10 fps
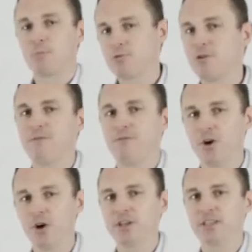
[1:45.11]

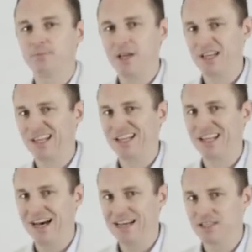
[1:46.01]
prefer to be in
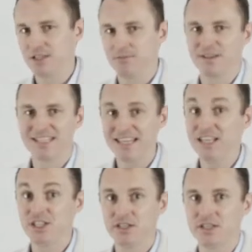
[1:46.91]
classes with
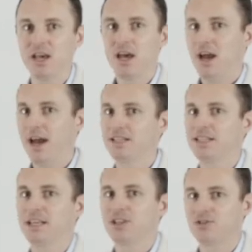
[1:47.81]
teachers and
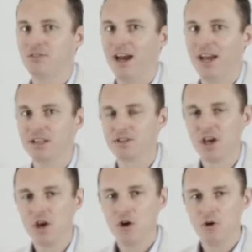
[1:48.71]
teacher aides
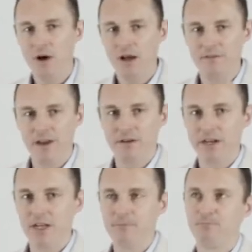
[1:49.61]
who are
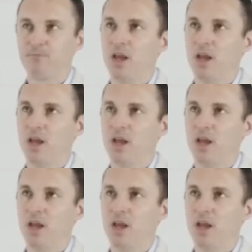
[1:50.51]
very,